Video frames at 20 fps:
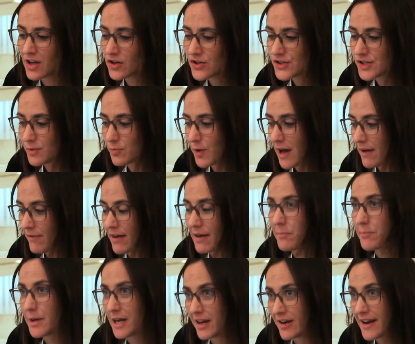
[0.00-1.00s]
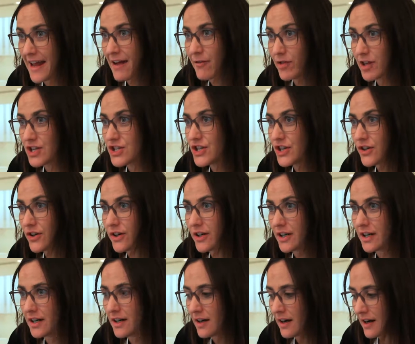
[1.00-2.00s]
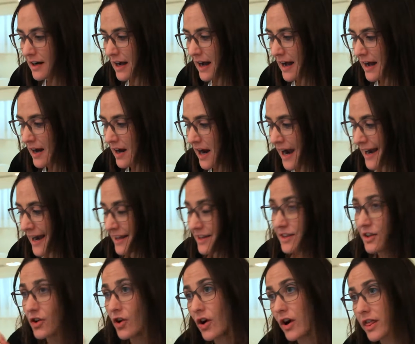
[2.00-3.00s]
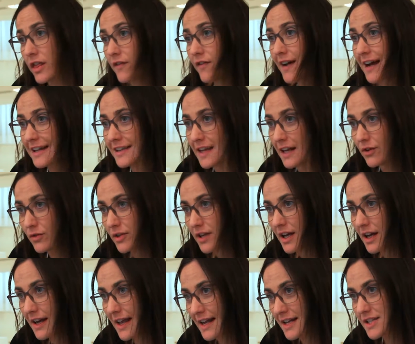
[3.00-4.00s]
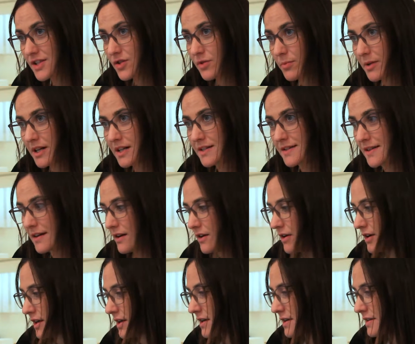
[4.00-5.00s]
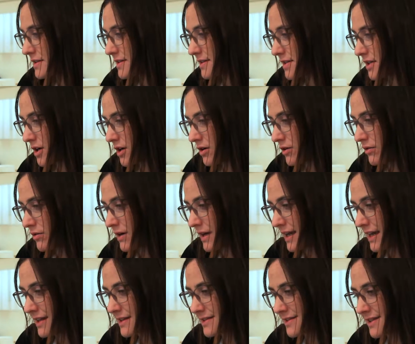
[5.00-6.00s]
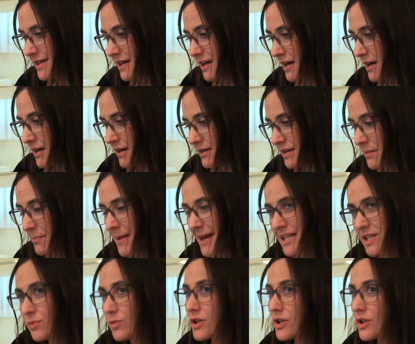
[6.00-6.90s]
Costa Brava and Pirineu de Girona uh, are in the north of Catalonia, next to Barcelona. So it's uh, the best